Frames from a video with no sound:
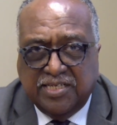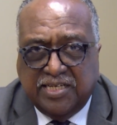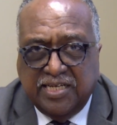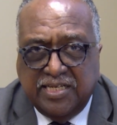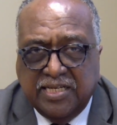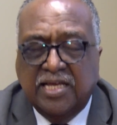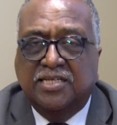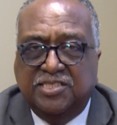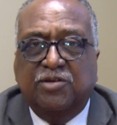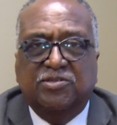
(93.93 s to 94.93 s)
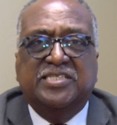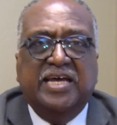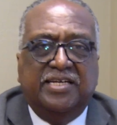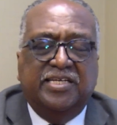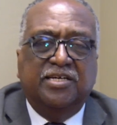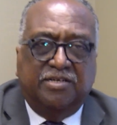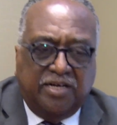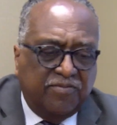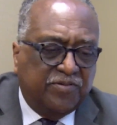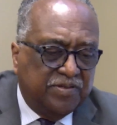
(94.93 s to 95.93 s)
King. She was there to give
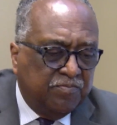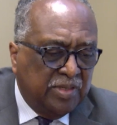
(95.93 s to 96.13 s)
comfort.